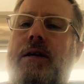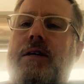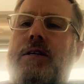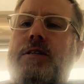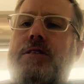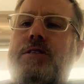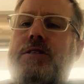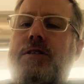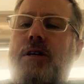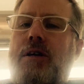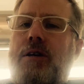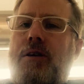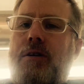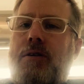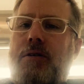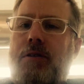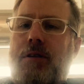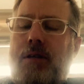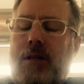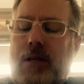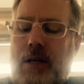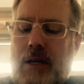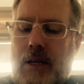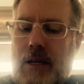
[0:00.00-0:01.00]
So
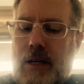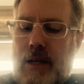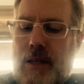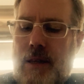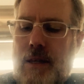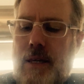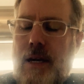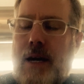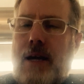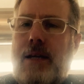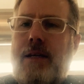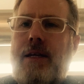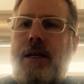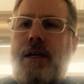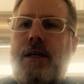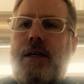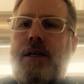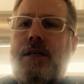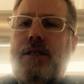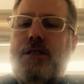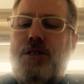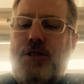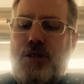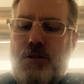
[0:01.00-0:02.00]
the idea
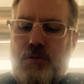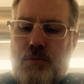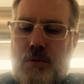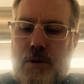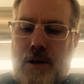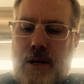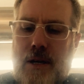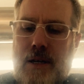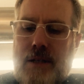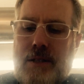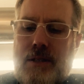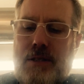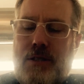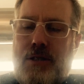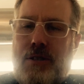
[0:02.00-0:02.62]
is you want